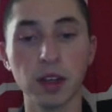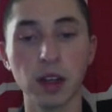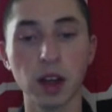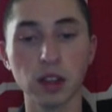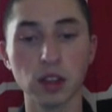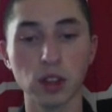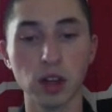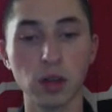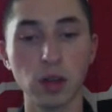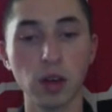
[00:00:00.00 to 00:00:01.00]

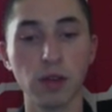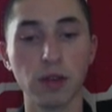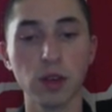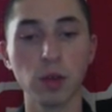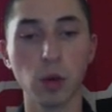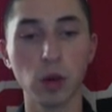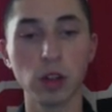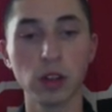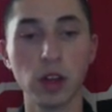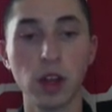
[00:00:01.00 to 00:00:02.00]
concentrated around field borders,